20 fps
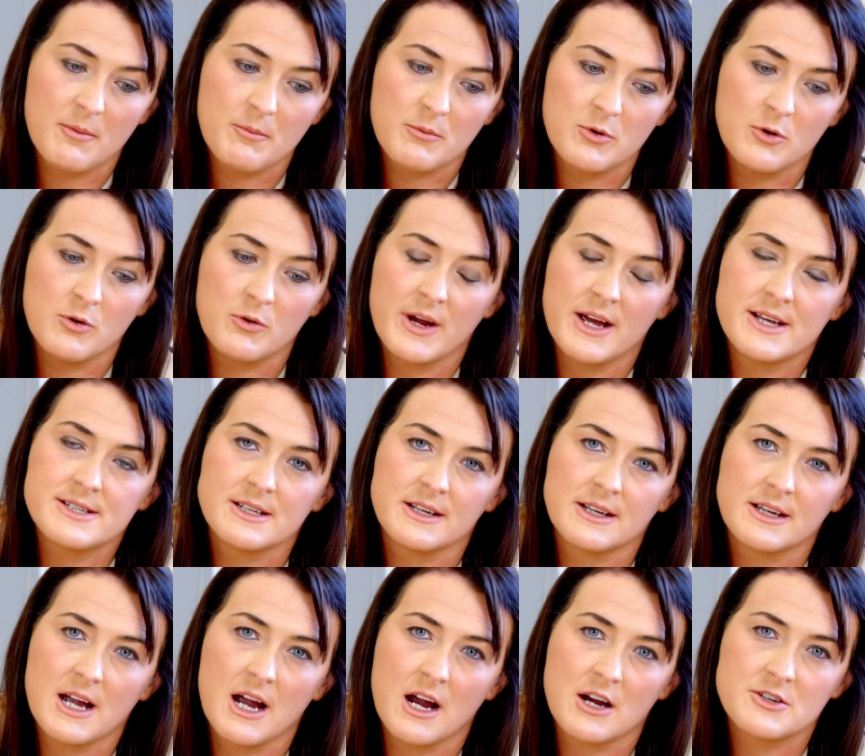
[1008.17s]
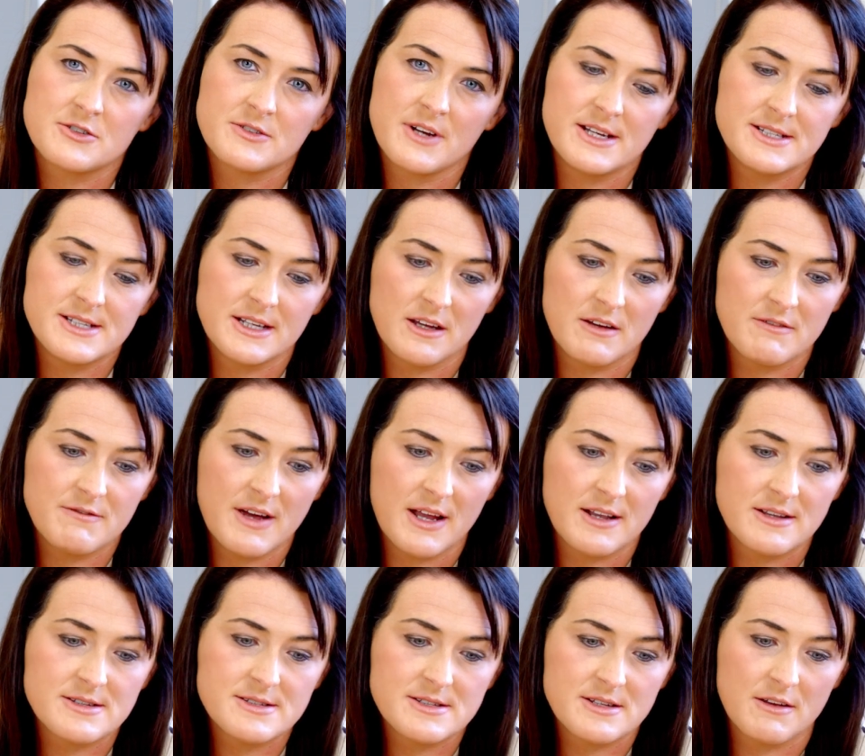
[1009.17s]
progress in characterising
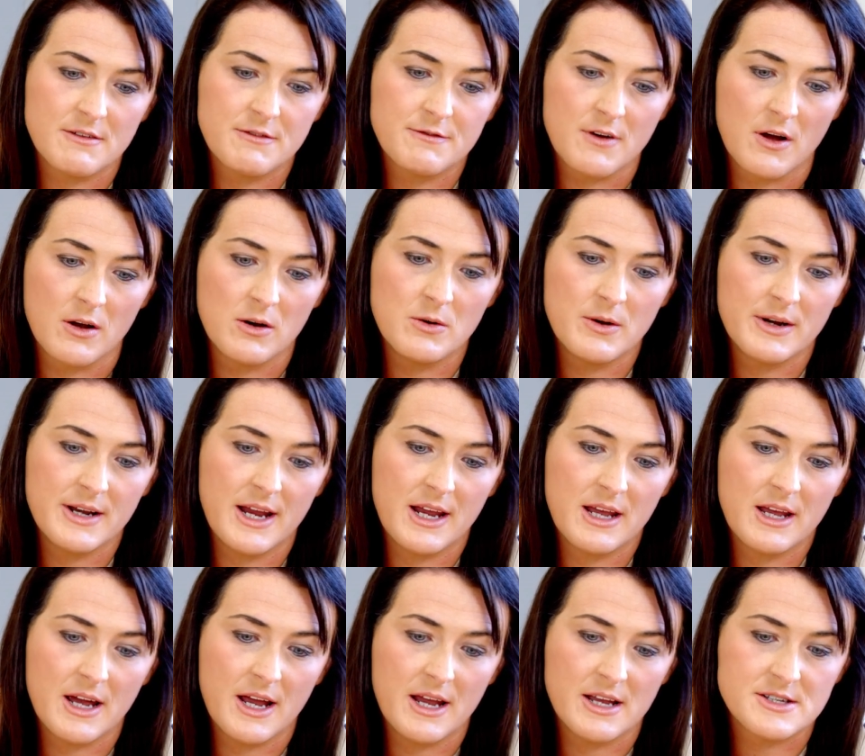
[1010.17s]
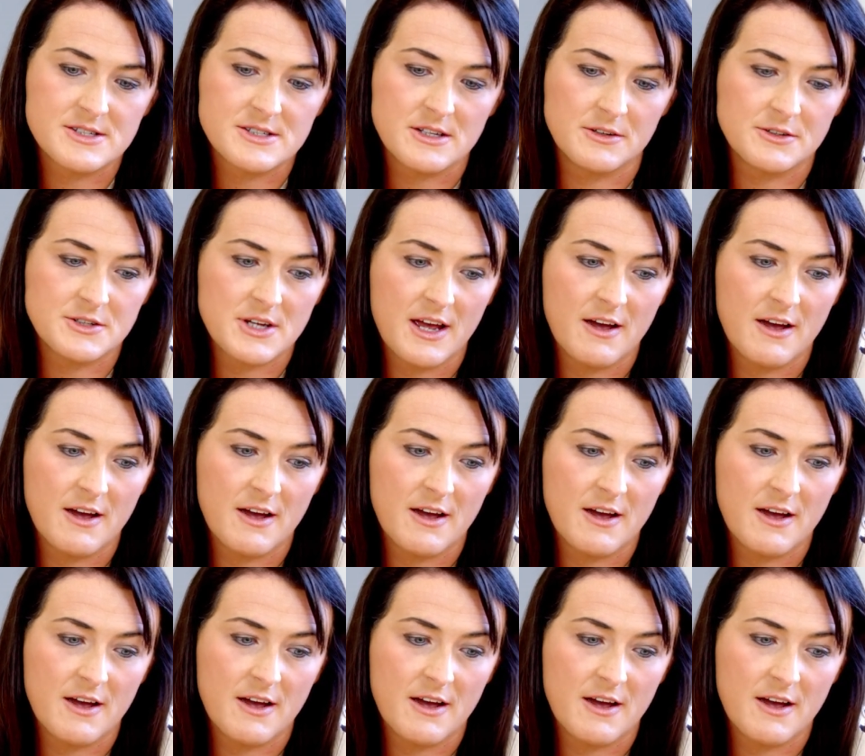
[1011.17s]
events that follow an AKI insult